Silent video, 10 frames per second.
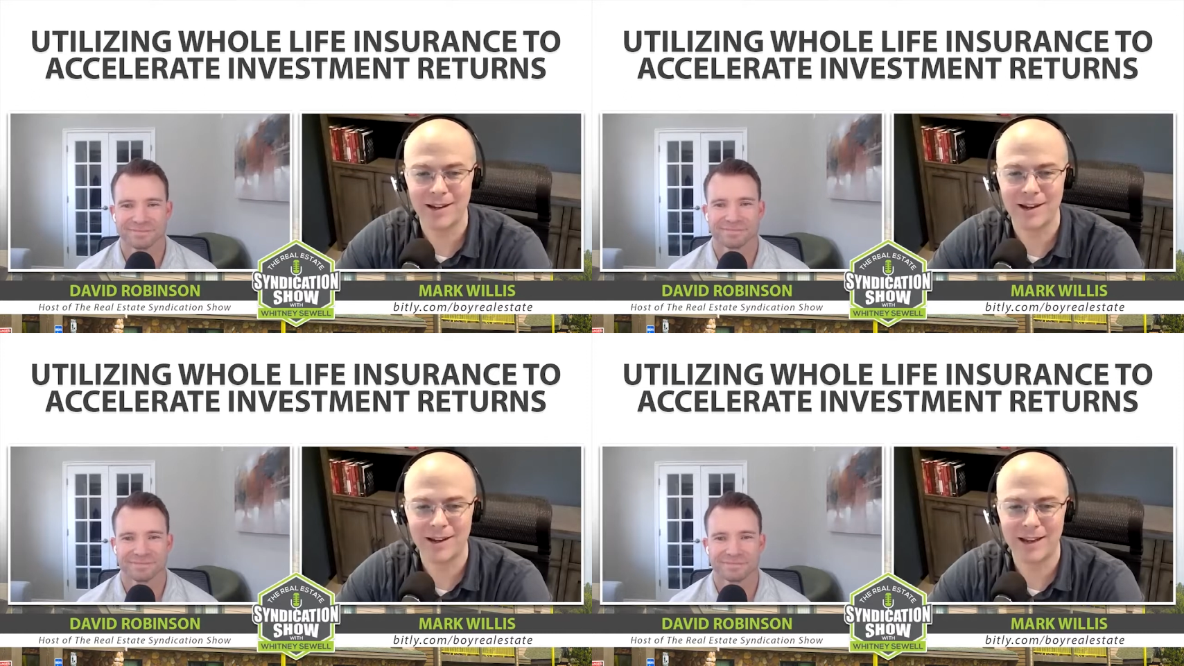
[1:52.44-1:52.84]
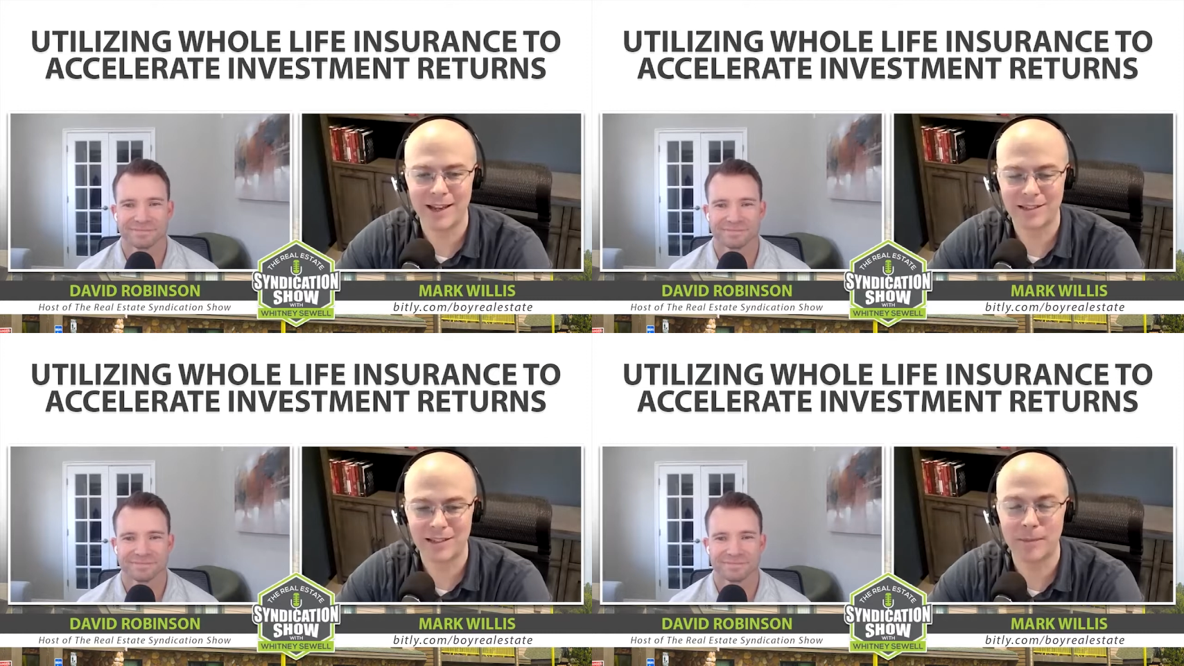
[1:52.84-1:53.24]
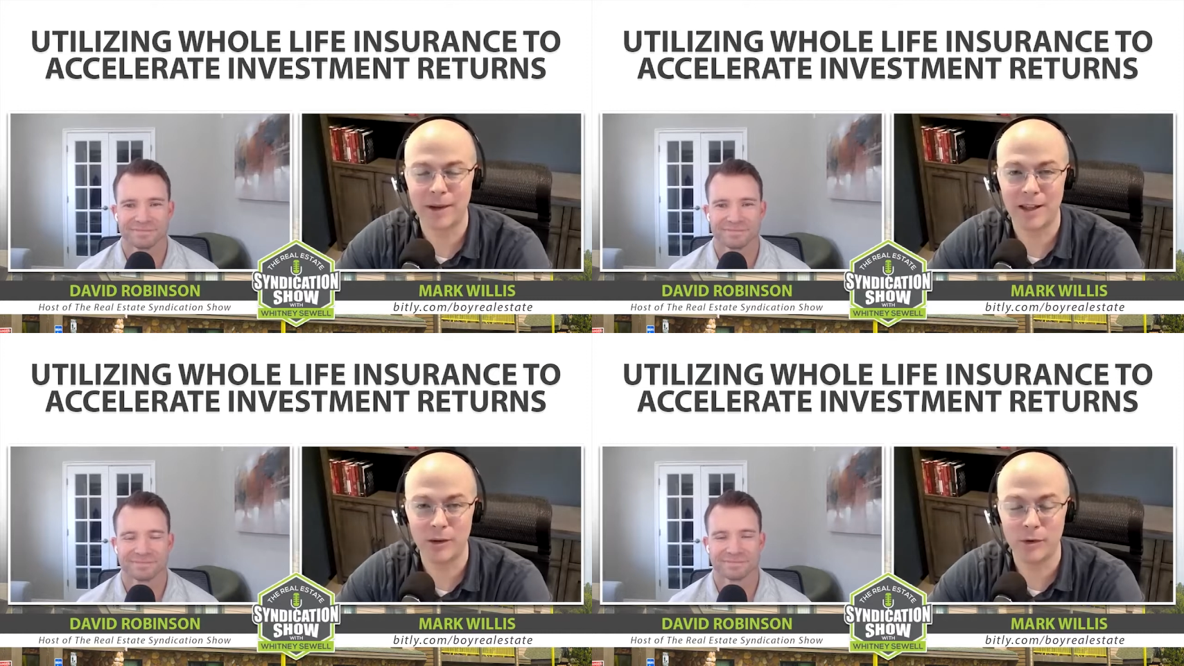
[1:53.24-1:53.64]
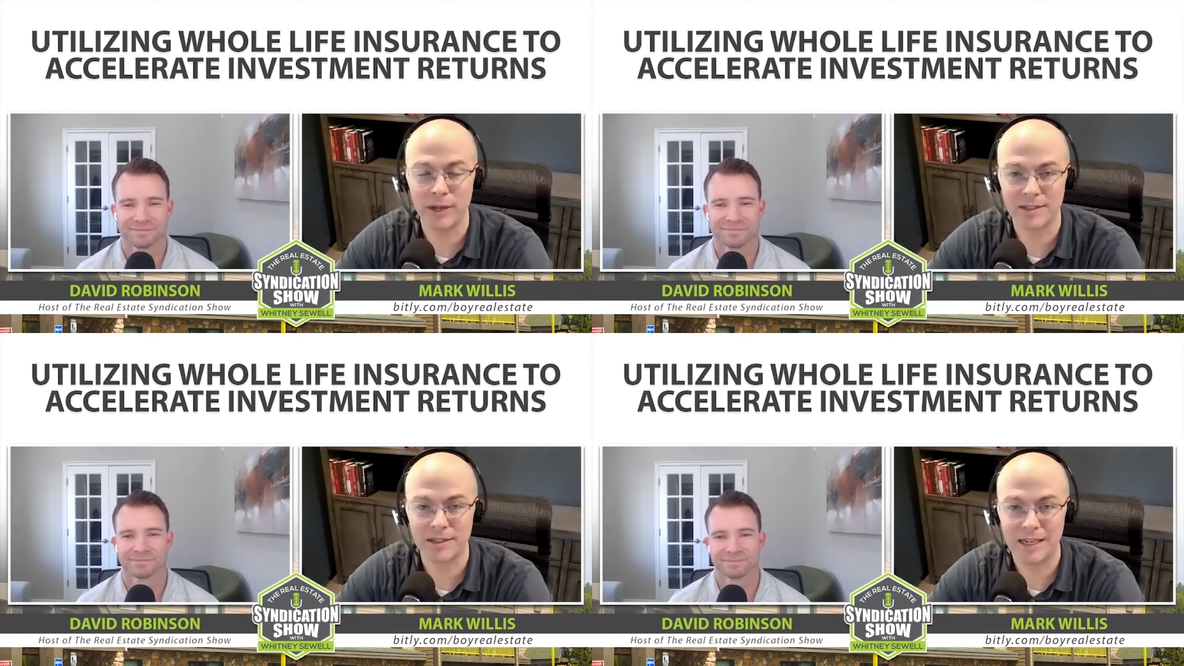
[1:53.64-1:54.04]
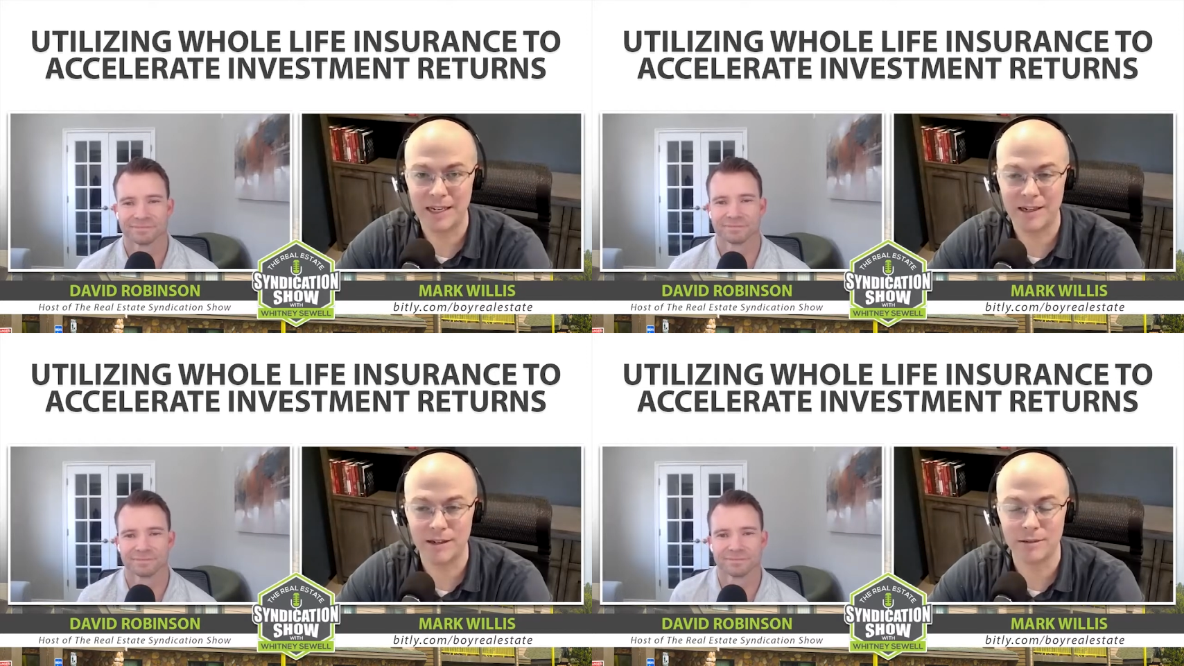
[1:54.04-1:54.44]
Speaker 1: Uh, as somebody who has
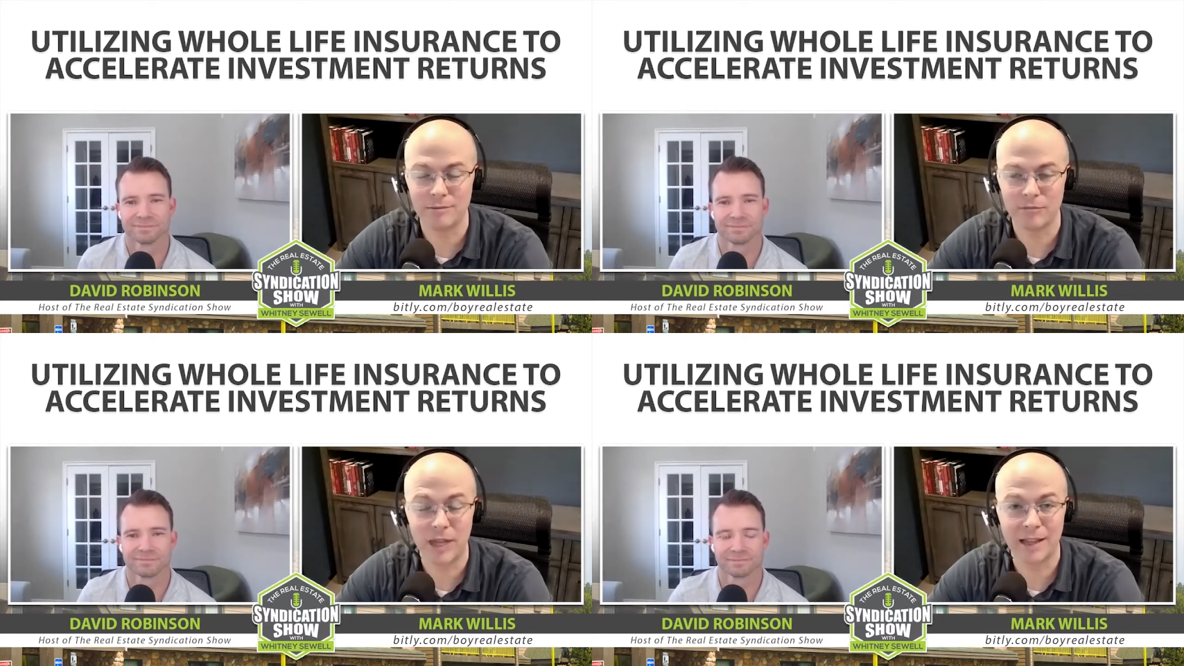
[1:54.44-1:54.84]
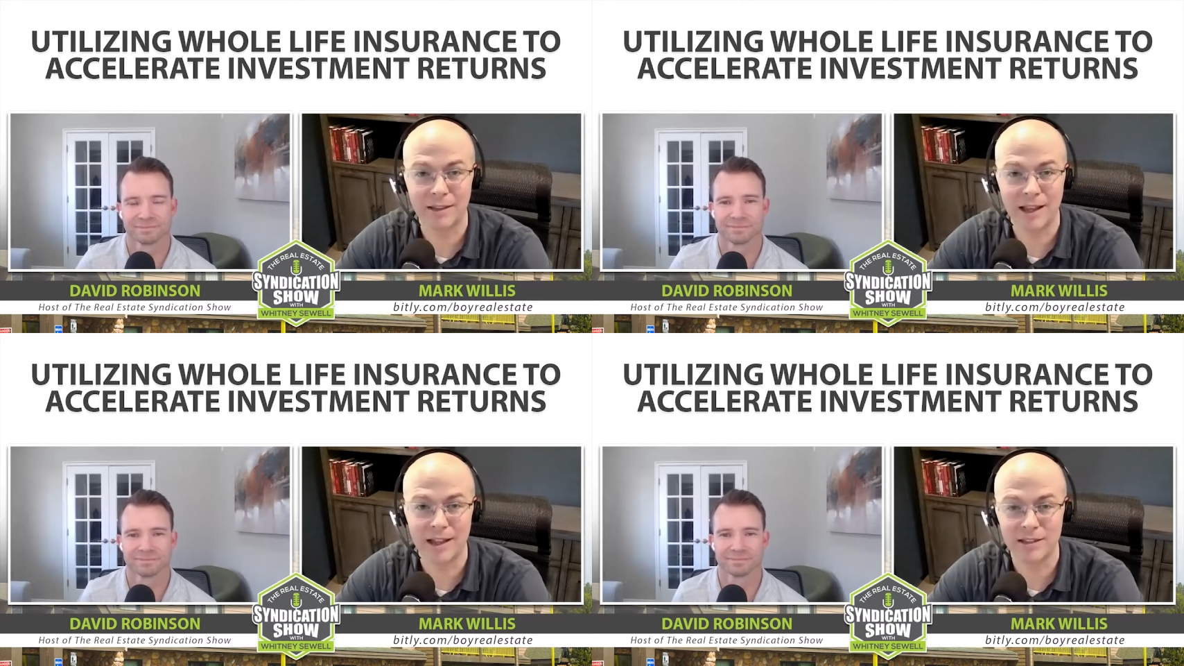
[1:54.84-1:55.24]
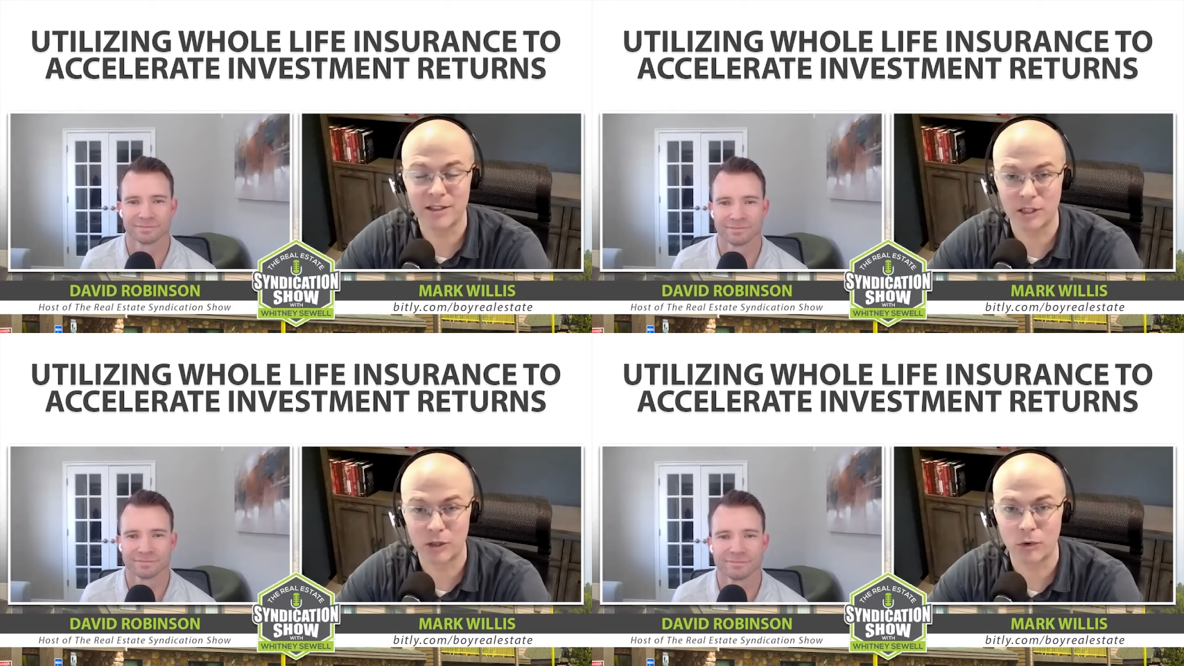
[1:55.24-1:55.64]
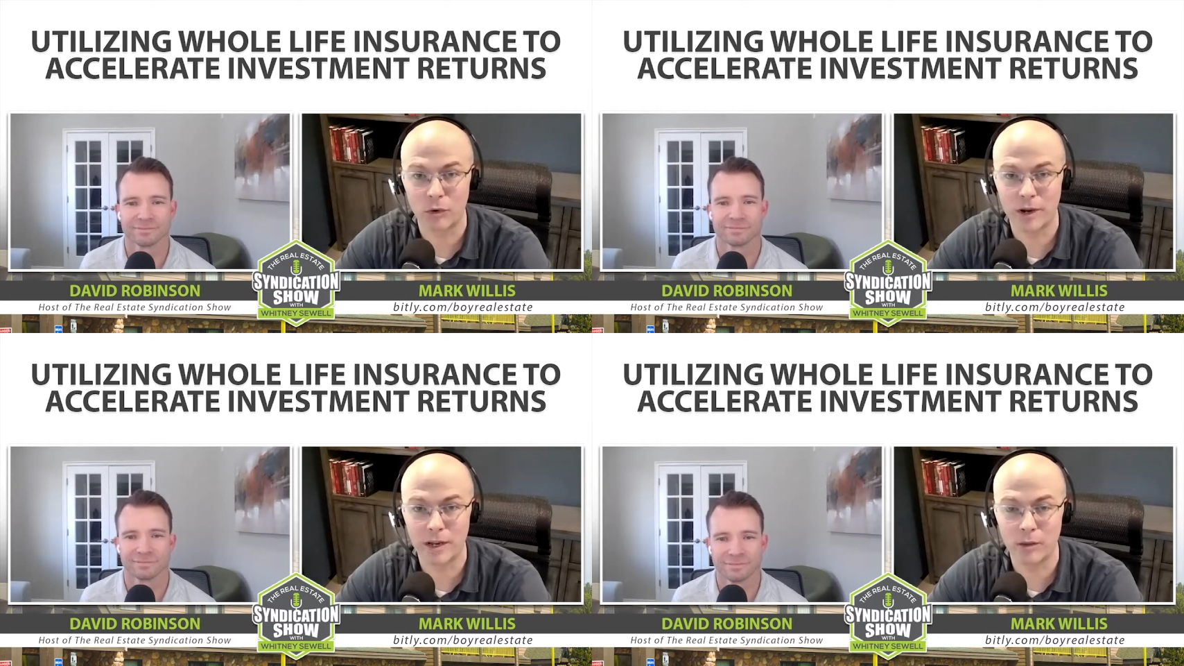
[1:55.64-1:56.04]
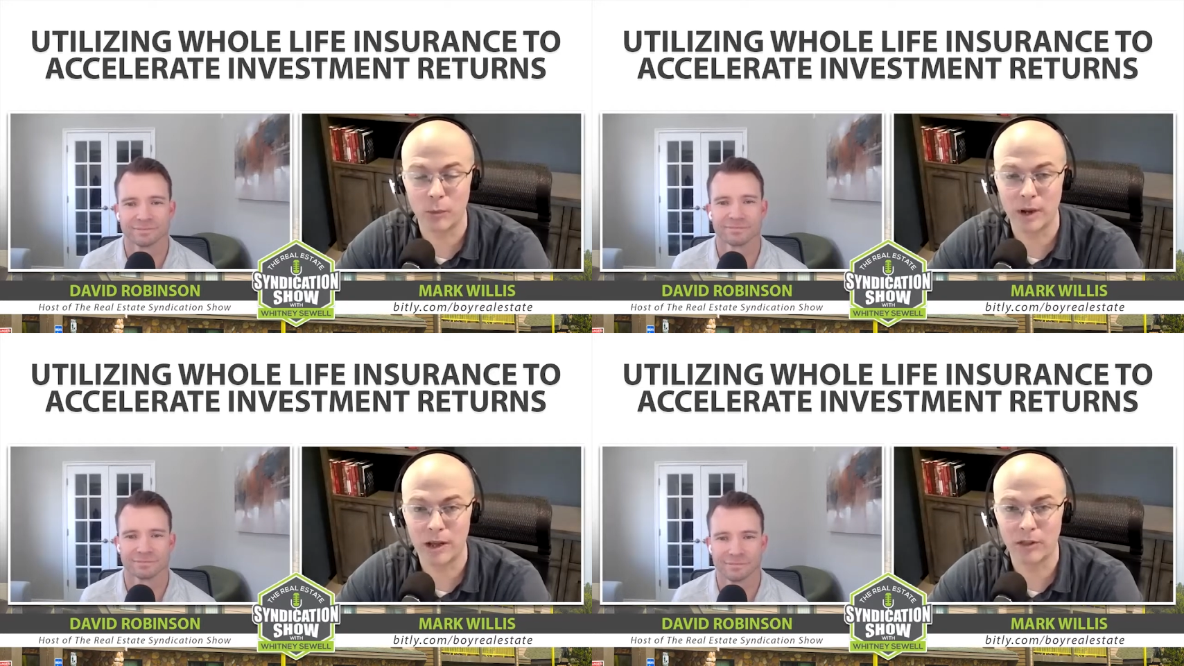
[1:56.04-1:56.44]
seen the headlines destroy the
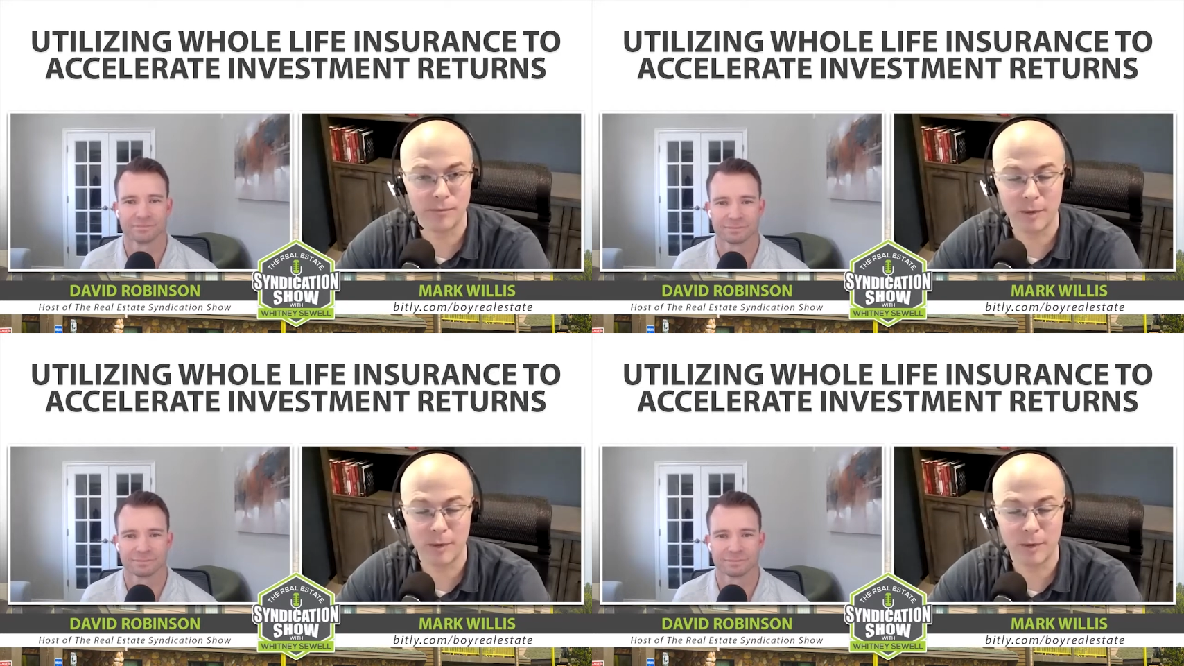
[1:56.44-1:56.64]
wealth,